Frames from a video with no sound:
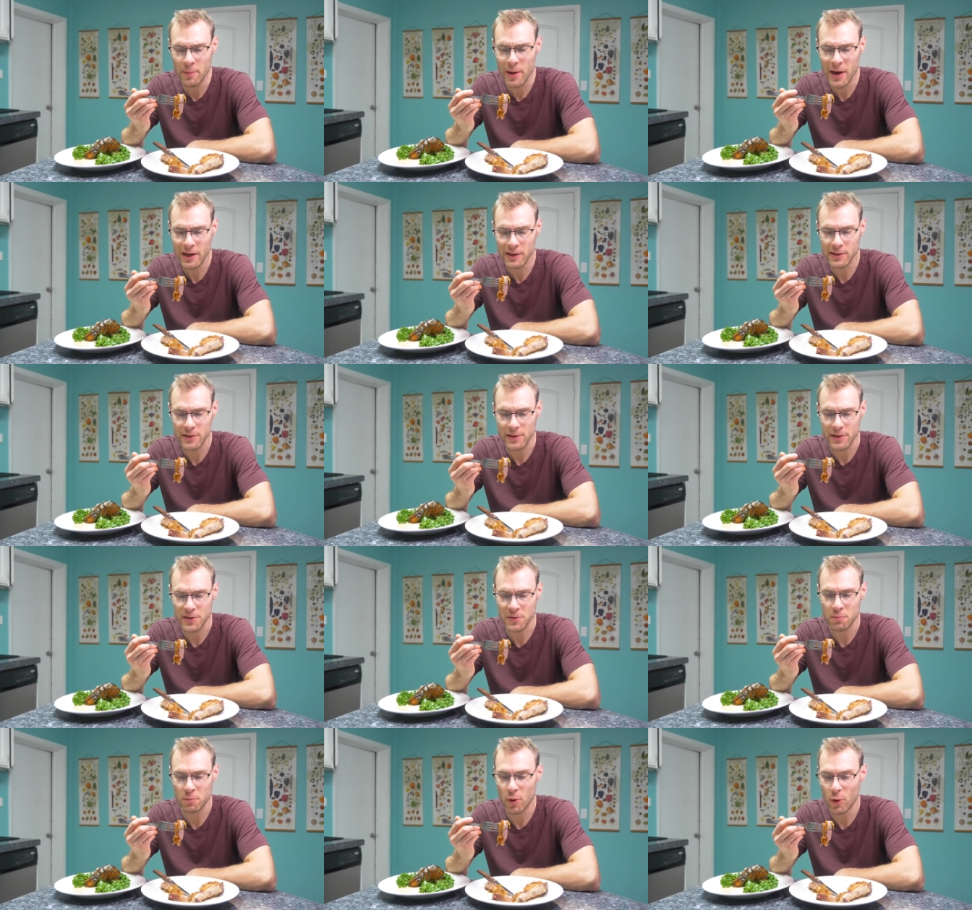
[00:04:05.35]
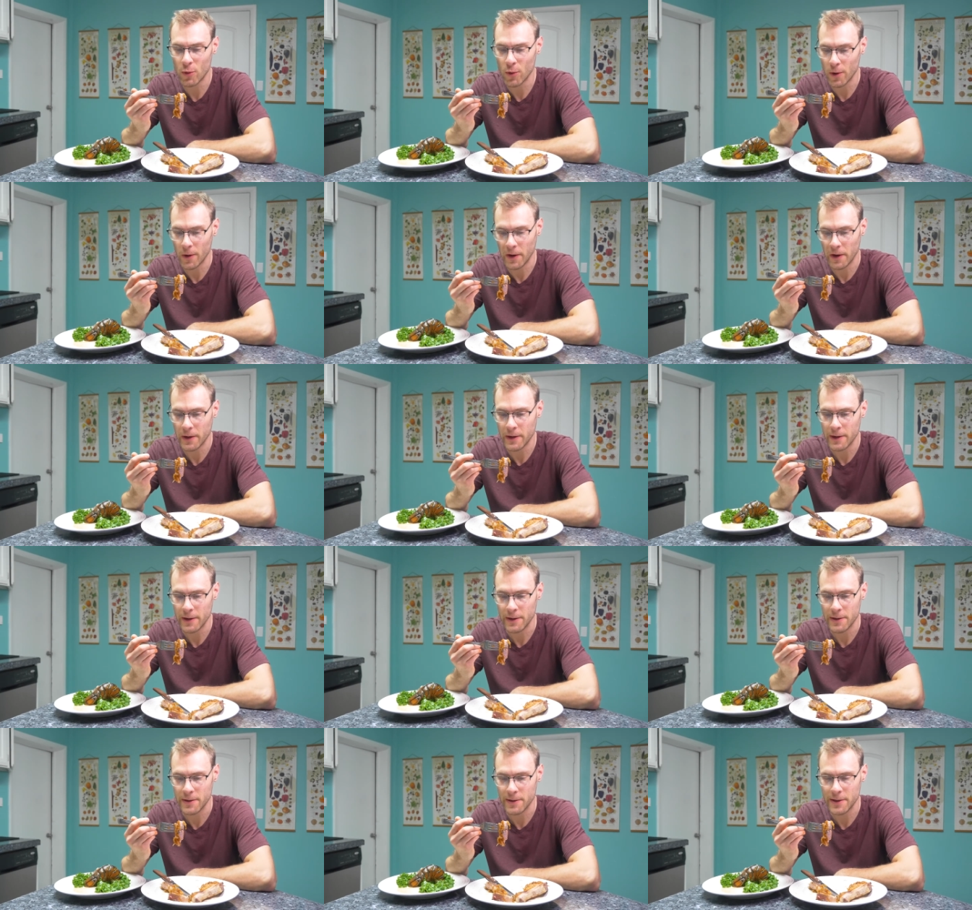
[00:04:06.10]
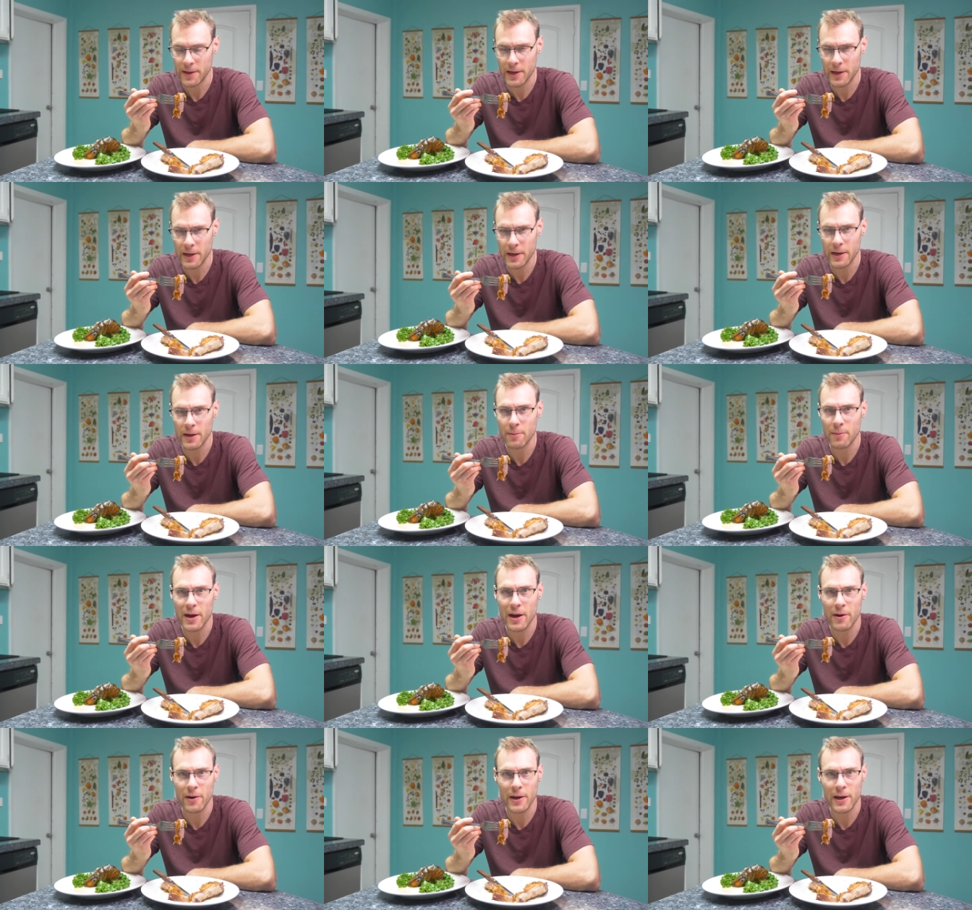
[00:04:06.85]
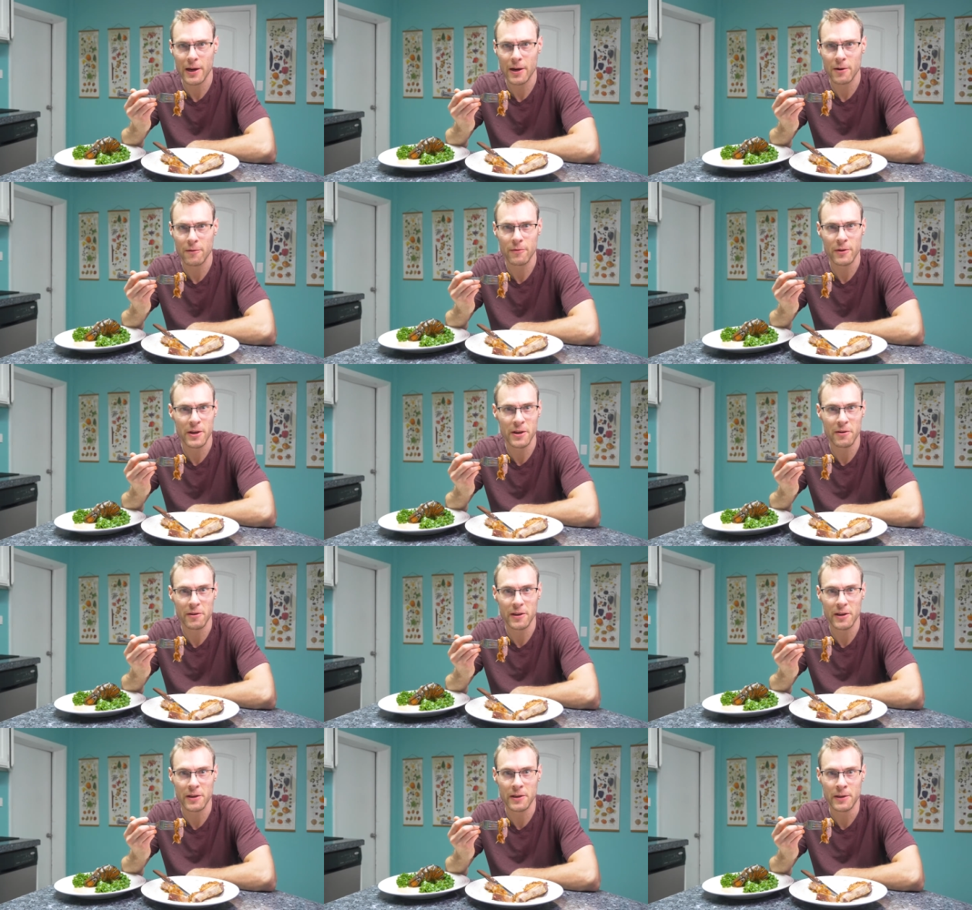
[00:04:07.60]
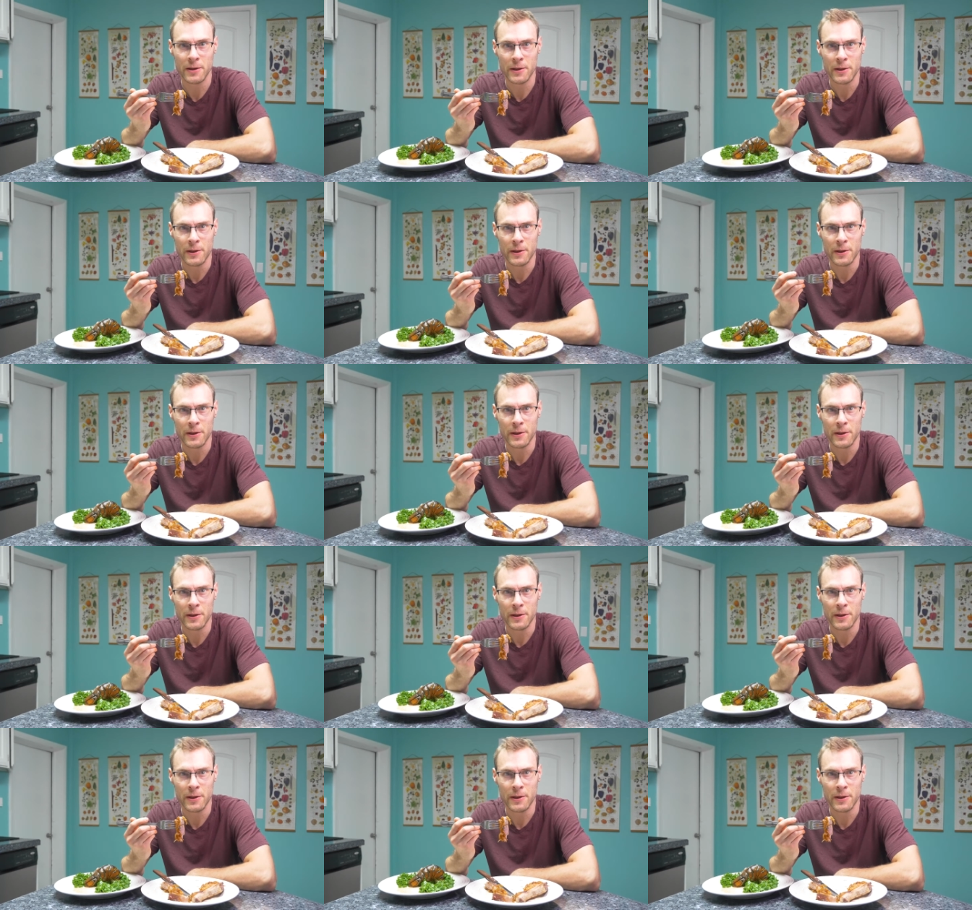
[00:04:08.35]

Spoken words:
back to this pork and thinking about how vanilla